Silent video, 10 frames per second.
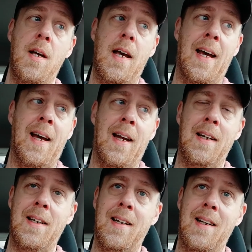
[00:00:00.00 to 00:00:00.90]

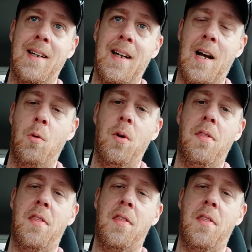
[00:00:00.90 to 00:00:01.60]
and now with